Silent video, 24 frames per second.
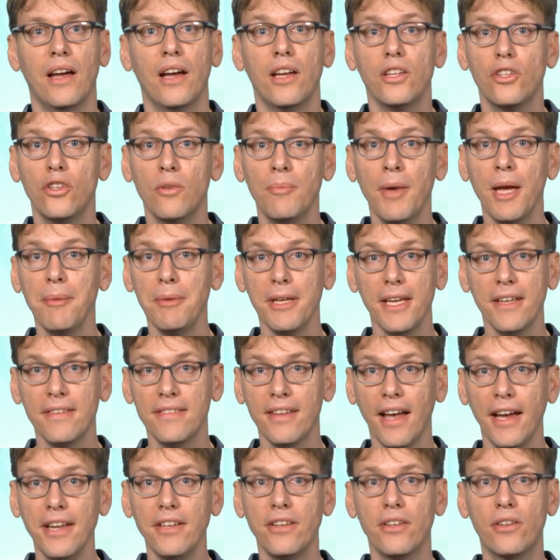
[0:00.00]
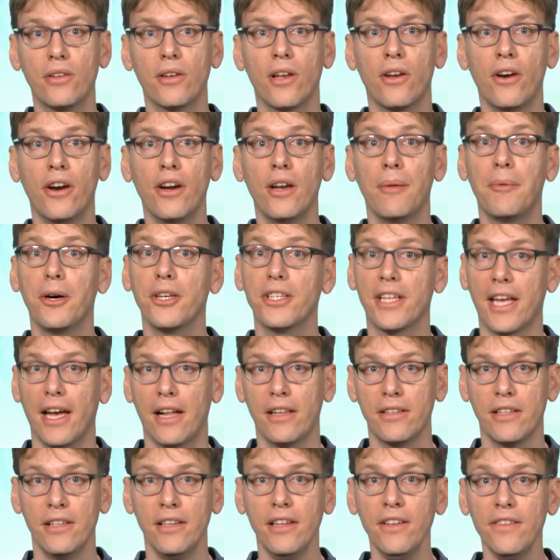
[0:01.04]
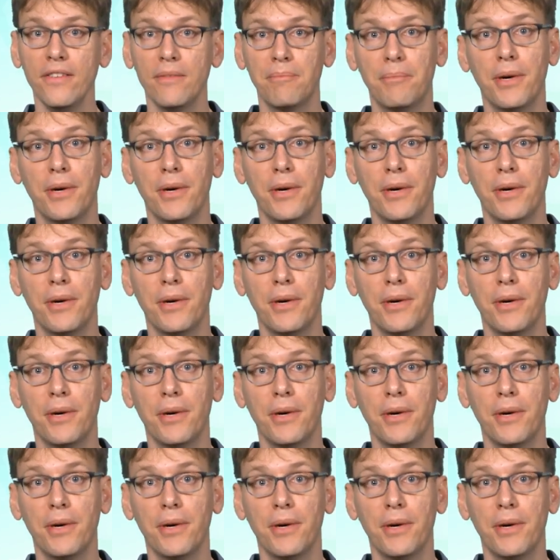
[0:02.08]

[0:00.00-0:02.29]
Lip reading: You may be excited to learn about calculus,